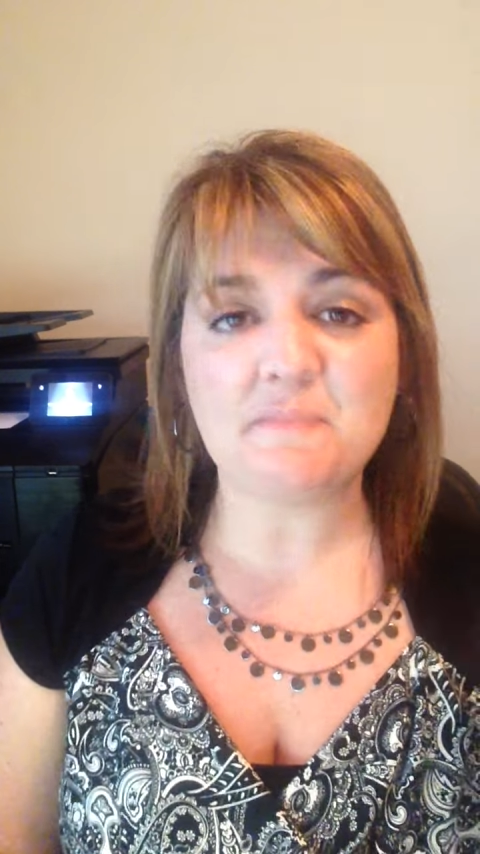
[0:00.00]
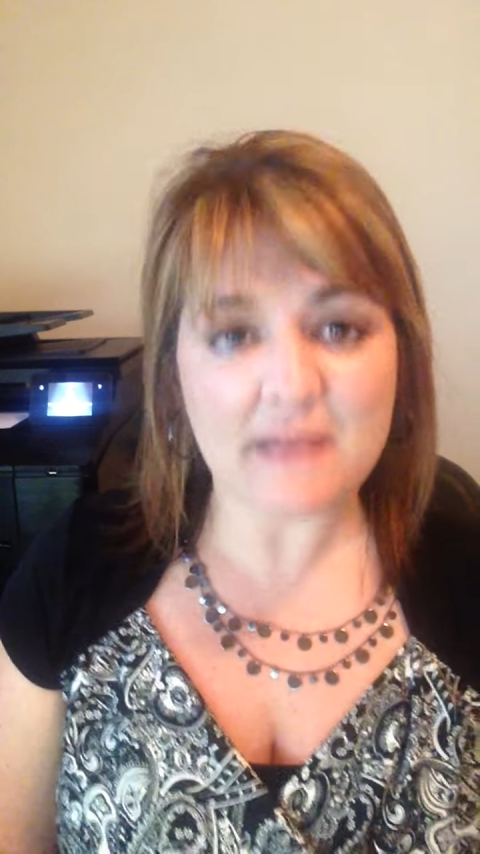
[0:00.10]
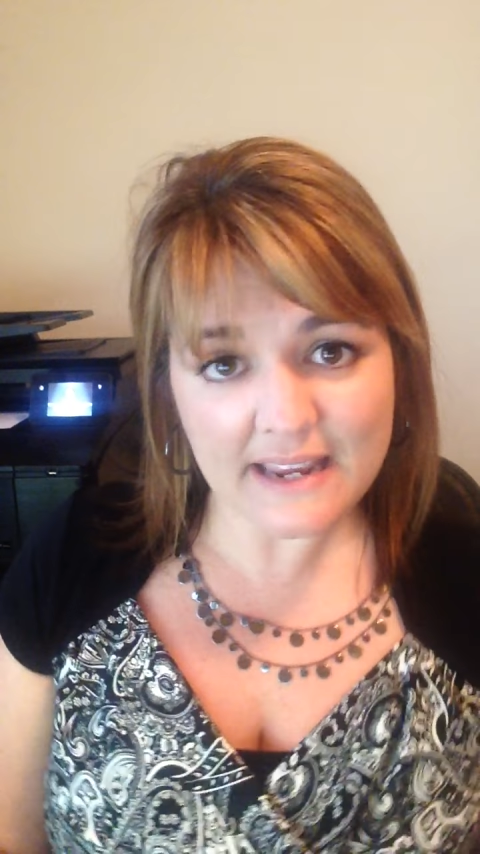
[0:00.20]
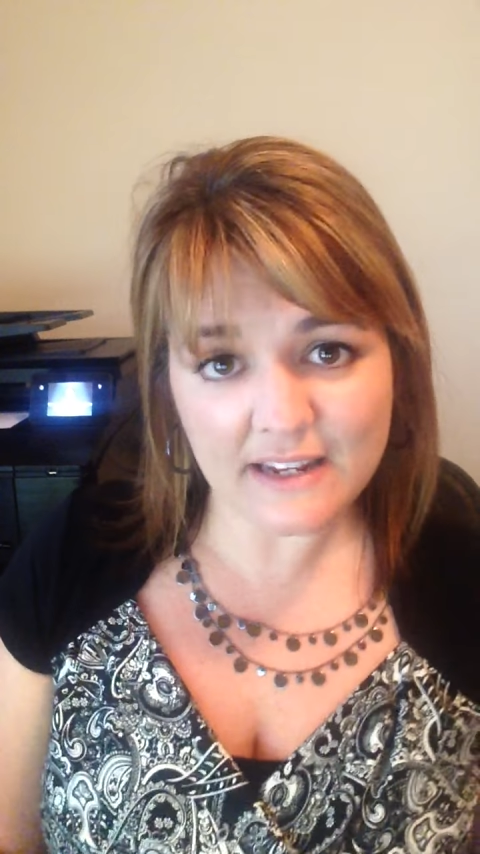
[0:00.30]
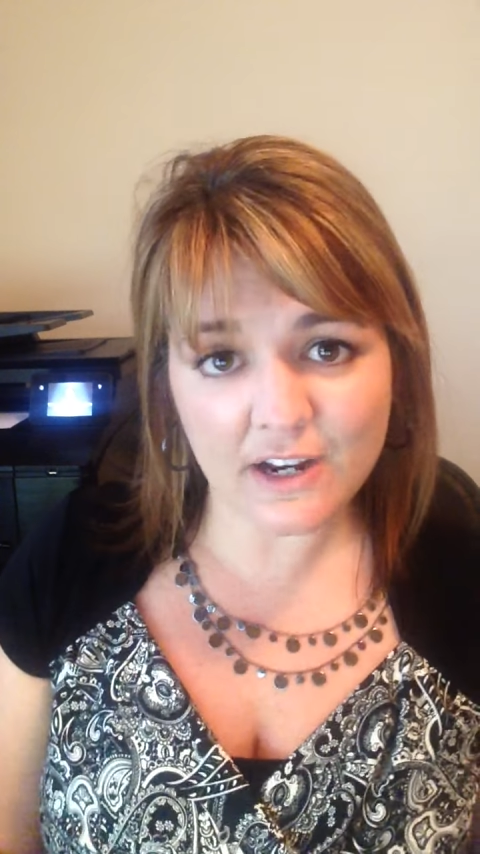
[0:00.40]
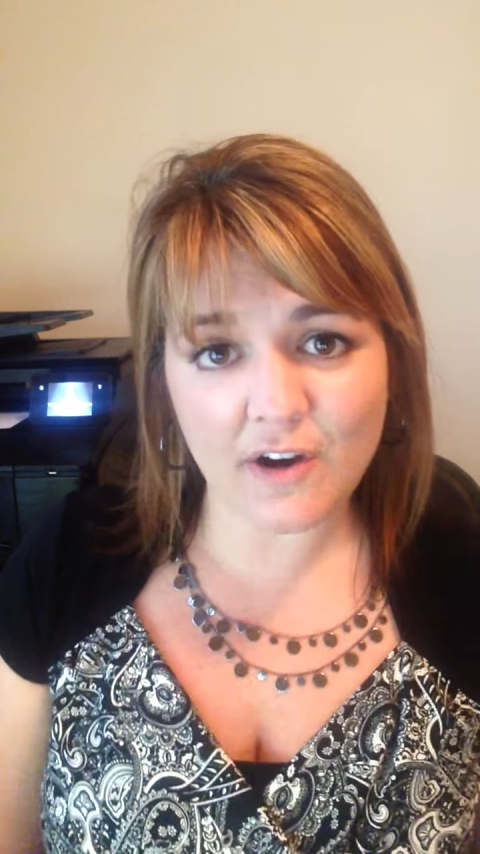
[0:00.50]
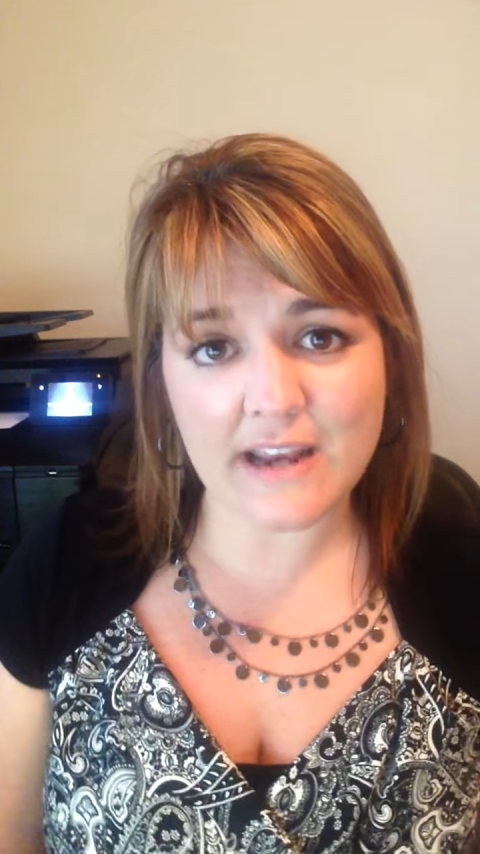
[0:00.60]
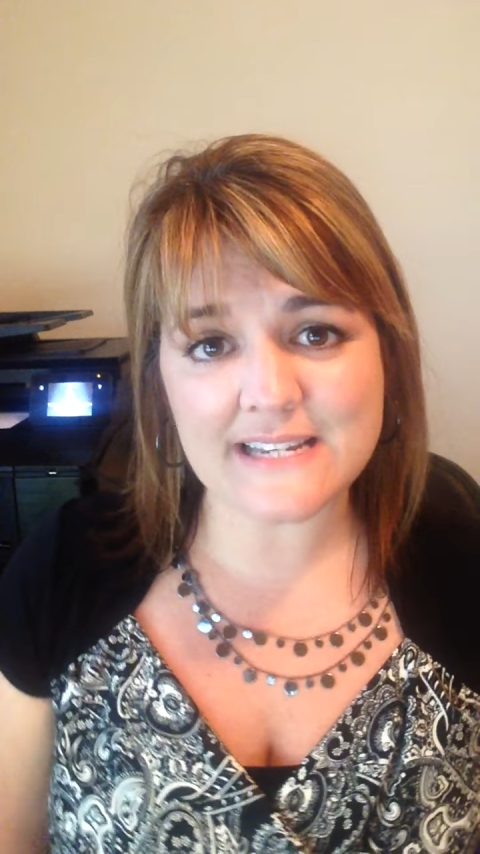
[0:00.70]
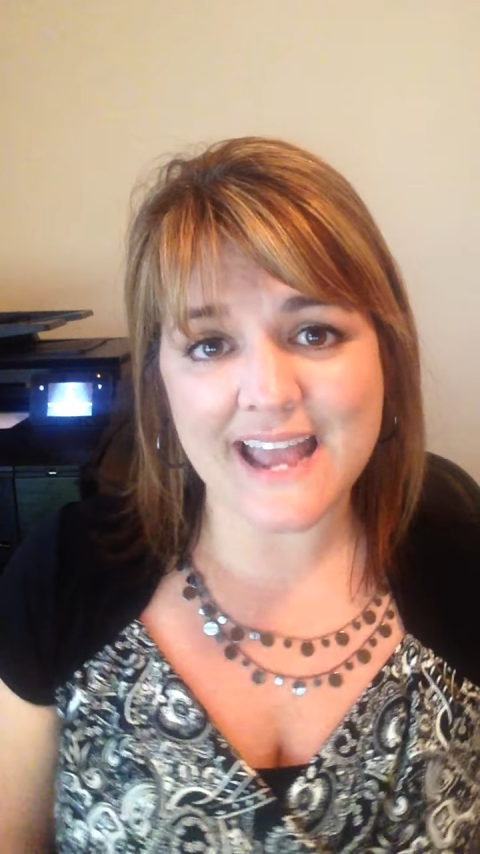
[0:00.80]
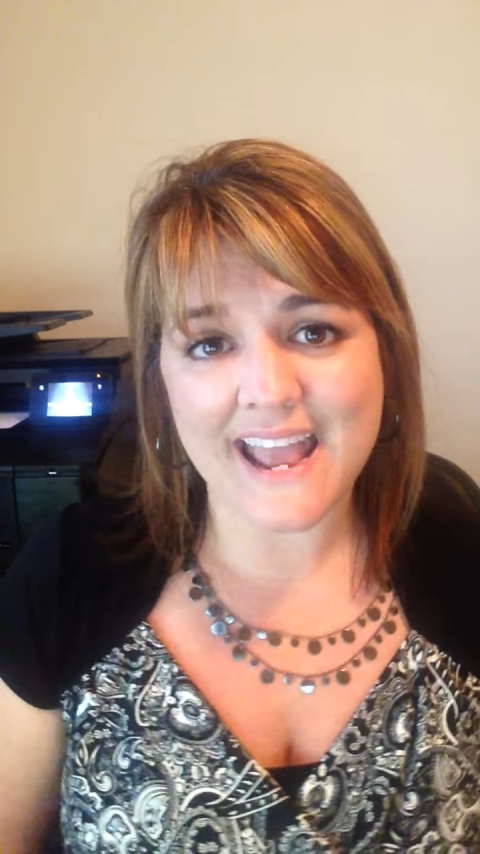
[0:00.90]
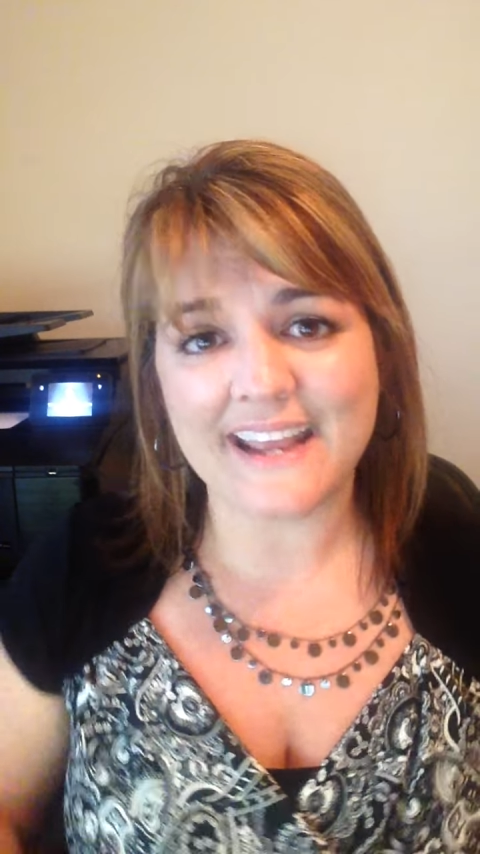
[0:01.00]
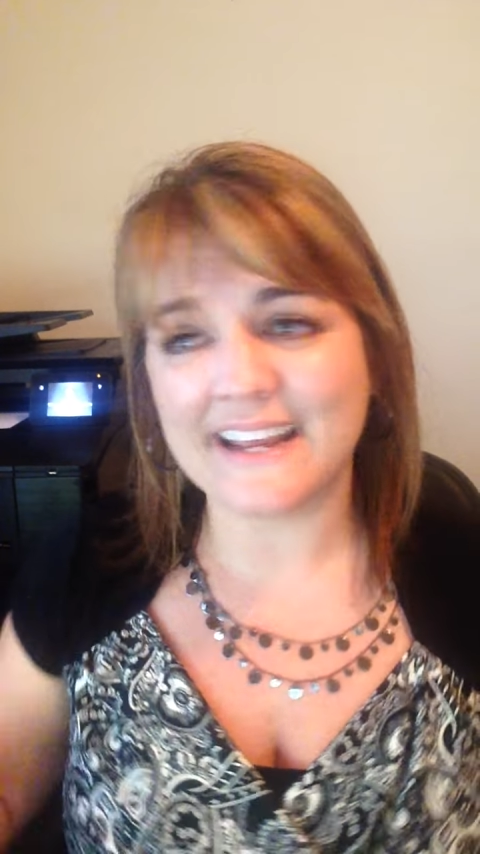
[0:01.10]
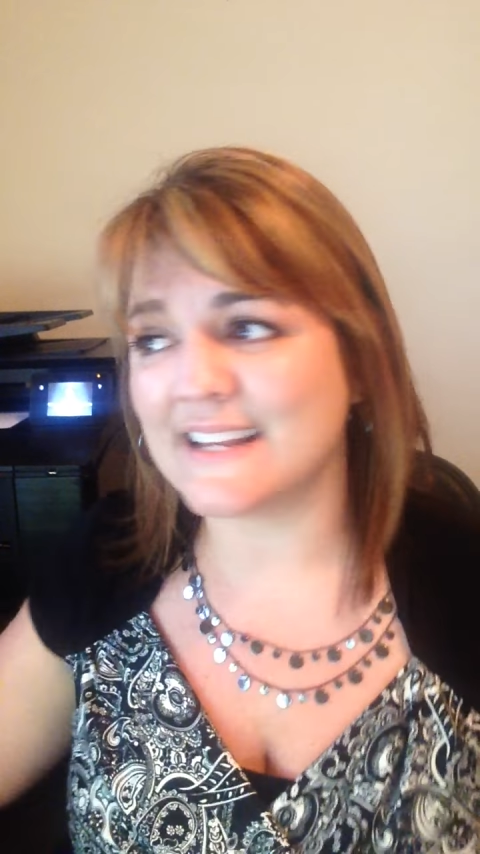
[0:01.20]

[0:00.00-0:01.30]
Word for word: make it a gray day.